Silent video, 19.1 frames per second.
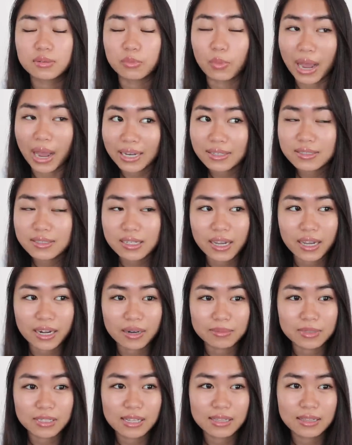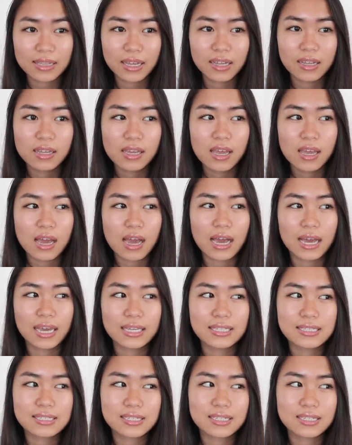went, and I'm glad that
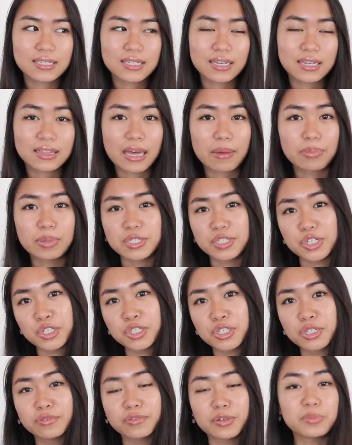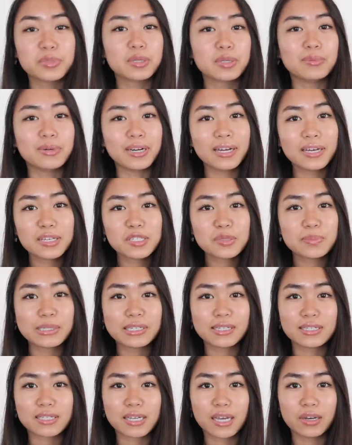I didn't take that position from someone else
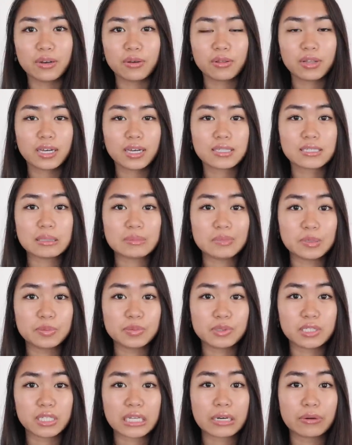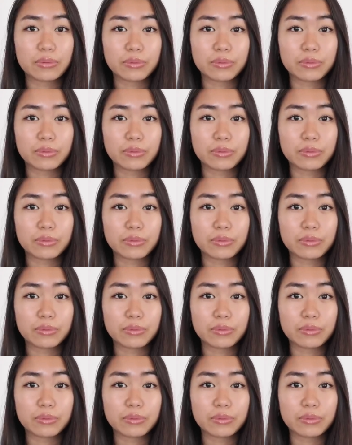because I know that some people take it